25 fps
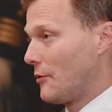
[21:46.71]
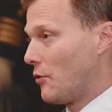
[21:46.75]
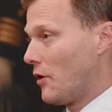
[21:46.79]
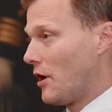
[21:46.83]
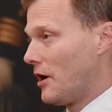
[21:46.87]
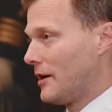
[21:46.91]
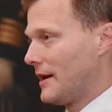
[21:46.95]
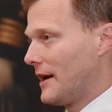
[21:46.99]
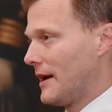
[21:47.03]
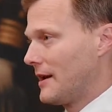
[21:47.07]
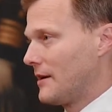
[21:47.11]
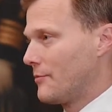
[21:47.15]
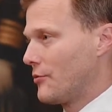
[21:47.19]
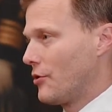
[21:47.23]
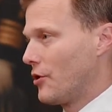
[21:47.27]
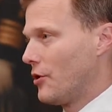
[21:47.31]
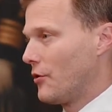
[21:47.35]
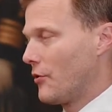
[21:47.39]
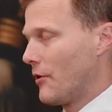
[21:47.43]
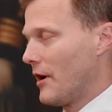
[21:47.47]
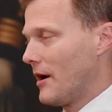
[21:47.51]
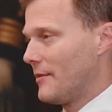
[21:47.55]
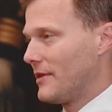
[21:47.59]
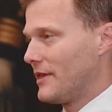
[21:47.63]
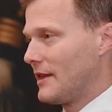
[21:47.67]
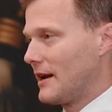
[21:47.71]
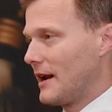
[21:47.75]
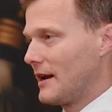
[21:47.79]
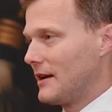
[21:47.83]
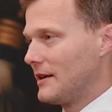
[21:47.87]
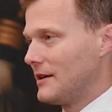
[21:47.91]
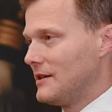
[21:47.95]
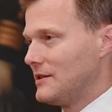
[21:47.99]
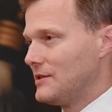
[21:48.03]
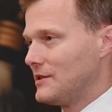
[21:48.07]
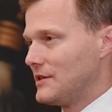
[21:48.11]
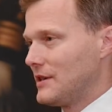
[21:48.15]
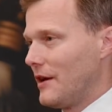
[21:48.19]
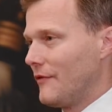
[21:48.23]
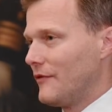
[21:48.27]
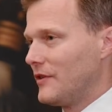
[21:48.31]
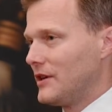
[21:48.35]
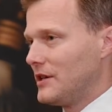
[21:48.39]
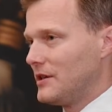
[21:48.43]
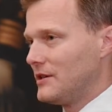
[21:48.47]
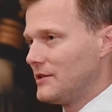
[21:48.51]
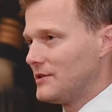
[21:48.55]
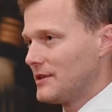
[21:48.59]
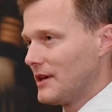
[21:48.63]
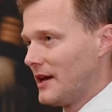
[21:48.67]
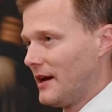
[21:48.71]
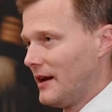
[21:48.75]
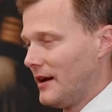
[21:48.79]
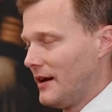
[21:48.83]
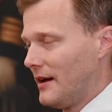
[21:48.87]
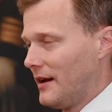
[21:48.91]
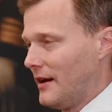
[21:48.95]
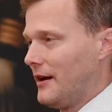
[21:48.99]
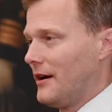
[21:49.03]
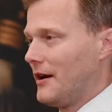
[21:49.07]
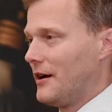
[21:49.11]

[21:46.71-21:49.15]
Taiwan had a program in the 1970s.